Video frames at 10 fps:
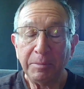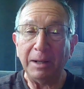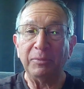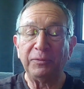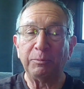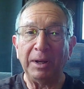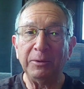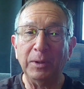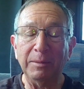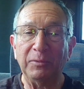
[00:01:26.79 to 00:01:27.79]
By
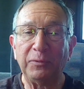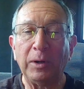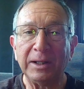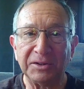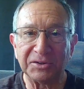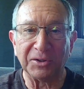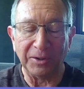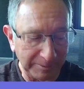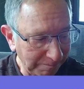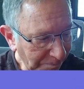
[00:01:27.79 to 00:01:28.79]
the way, before I get
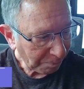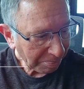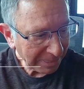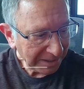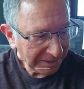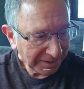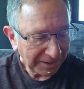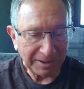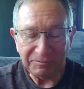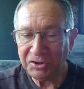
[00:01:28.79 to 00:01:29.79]
started,
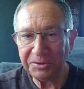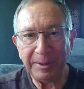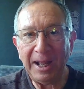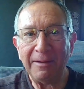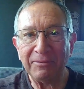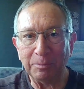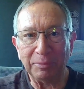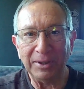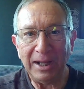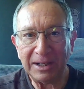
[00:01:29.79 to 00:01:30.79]
just been having a
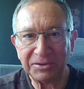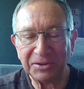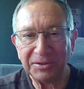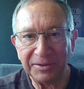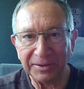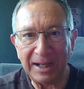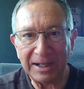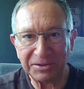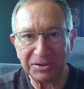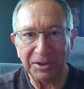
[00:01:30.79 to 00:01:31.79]
blast the
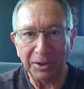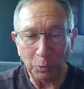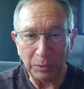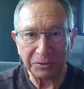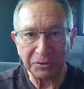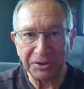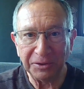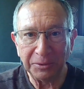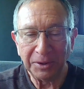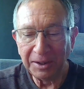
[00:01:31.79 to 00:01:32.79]
last week or
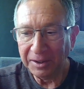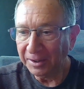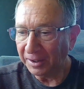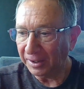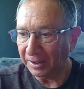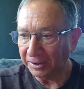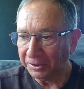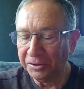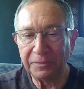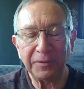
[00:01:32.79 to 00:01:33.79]
two. A
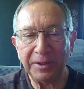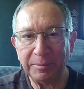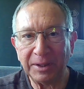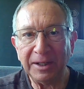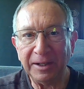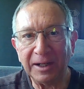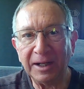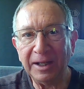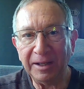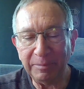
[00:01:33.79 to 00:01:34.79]
good friend of mine and
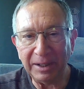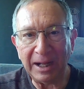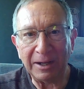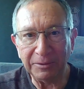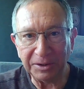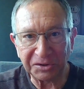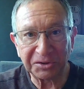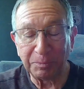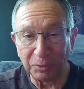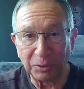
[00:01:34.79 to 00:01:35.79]
I have been out
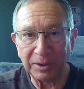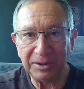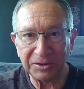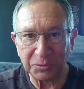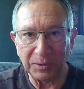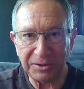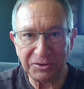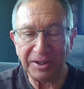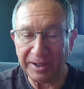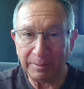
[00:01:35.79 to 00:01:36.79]
exploring this
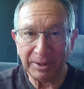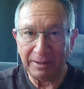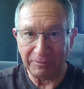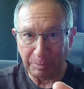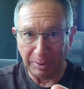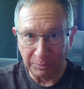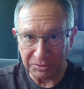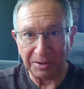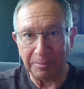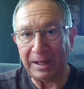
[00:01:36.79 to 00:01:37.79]
region, and I'm going to have a
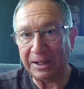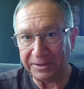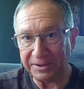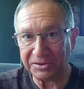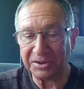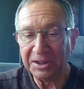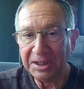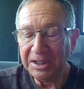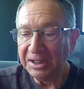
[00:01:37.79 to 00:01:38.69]
post about this.